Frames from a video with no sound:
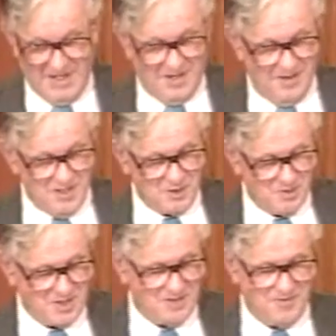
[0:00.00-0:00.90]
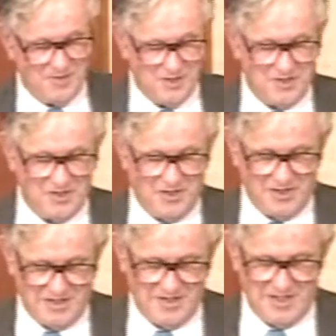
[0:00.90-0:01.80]
This was the first
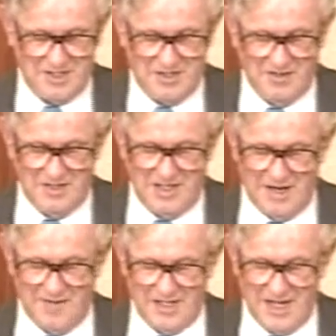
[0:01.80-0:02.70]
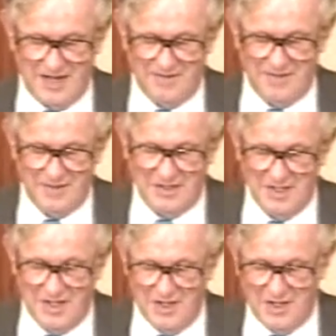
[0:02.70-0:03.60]
talk that student ever gave
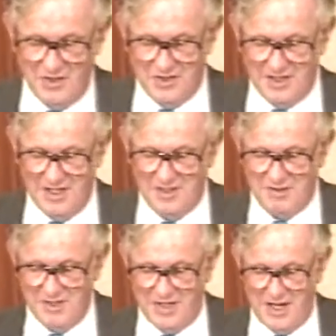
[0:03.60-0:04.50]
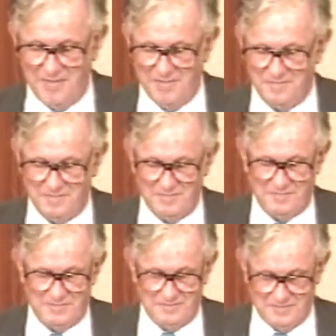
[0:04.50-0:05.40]
using his real name.
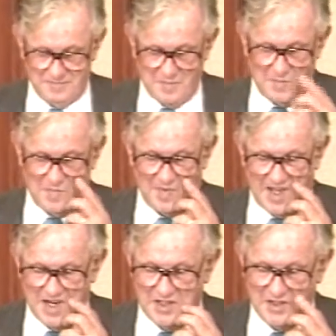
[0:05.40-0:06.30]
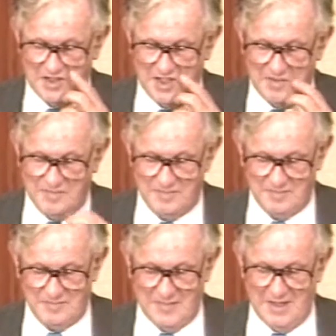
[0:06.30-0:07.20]
And it's
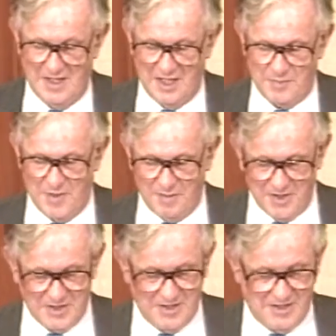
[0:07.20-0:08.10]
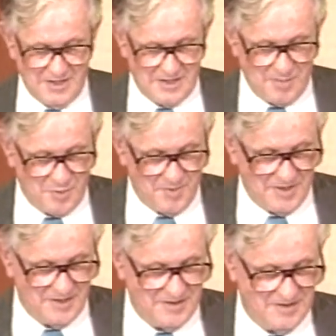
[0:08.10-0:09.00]
published in the
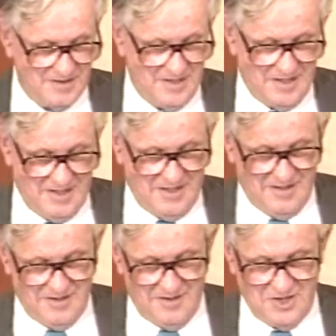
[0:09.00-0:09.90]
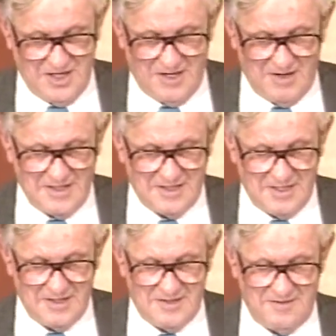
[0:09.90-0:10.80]
supplement of the
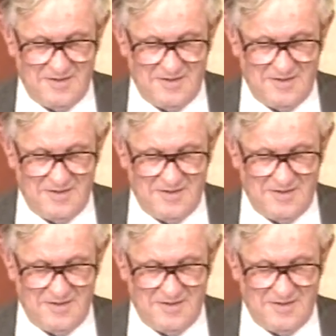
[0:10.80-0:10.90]
JRSS,